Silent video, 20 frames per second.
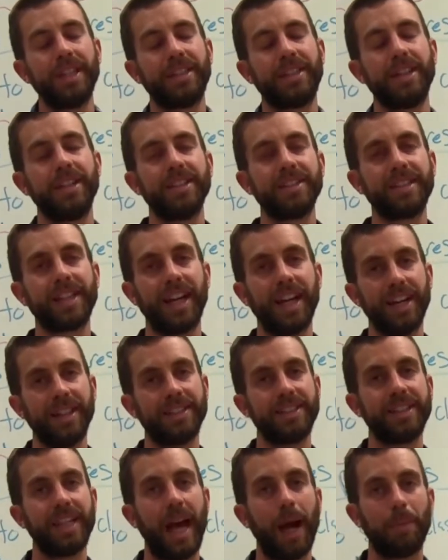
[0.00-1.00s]
it does kind
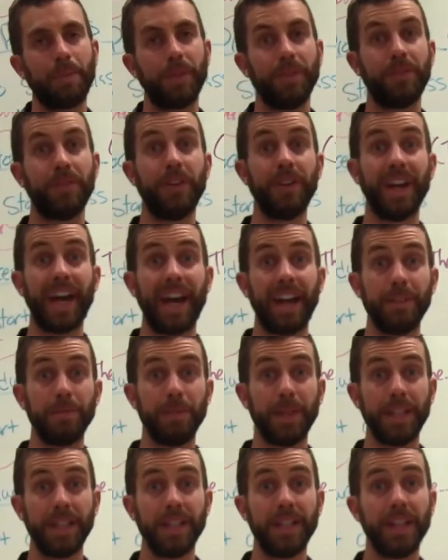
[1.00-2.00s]
of sap the fun out of
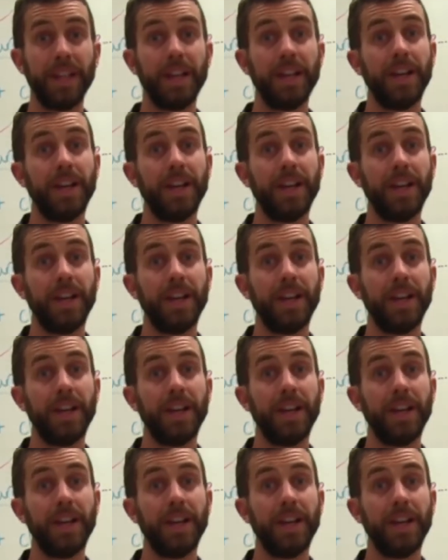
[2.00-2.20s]
me.